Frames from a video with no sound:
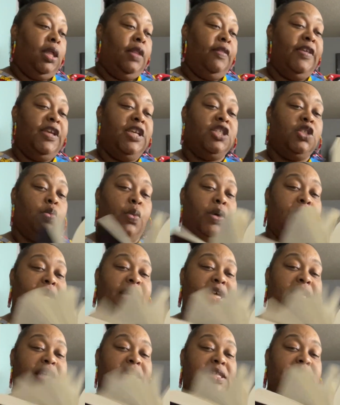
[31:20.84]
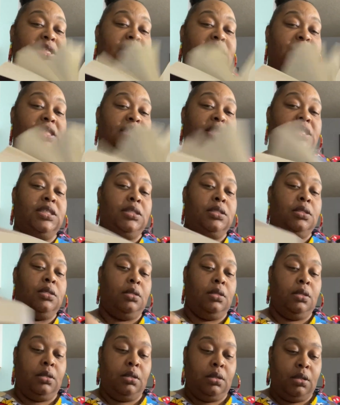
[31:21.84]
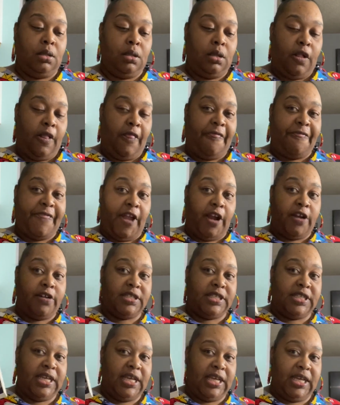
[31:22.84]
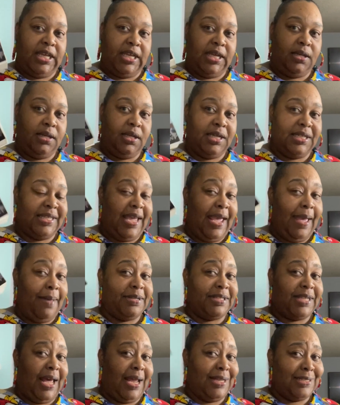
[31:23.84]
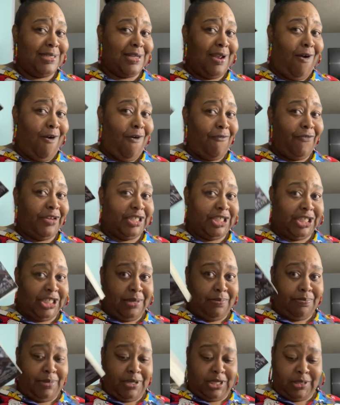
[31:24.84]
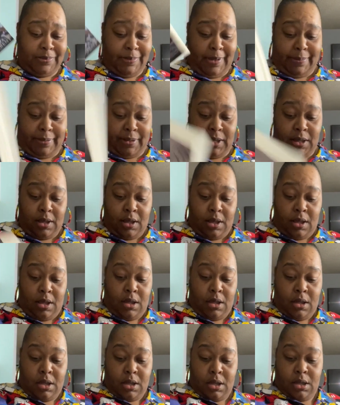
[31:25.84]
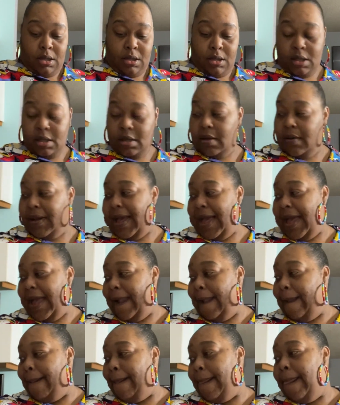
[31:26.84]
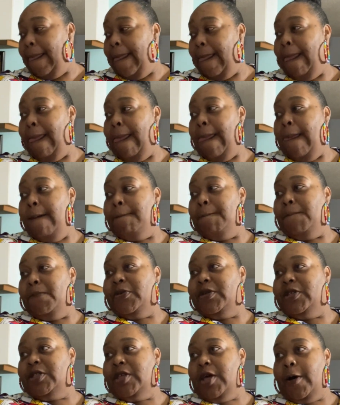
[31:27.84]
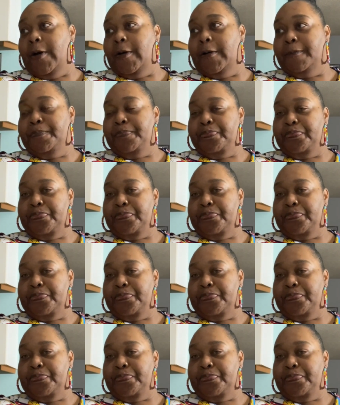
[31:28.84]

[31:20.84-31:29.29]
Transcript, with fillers: this was thirteen, because Amazon is known for cheap books, baby. Okay, so